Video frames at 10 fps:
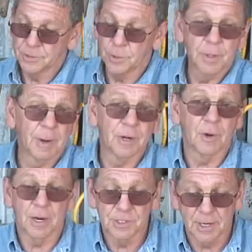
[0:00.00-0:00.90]
sodium
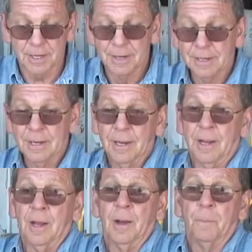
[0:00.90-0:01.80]
hydroxide
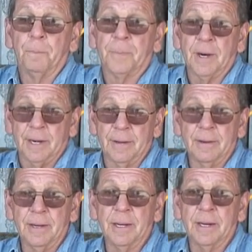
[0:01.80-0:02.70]
but
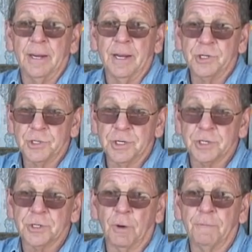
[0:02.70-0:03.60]
it etches it
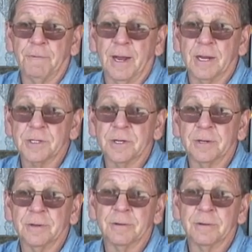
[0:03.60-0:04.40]
so fast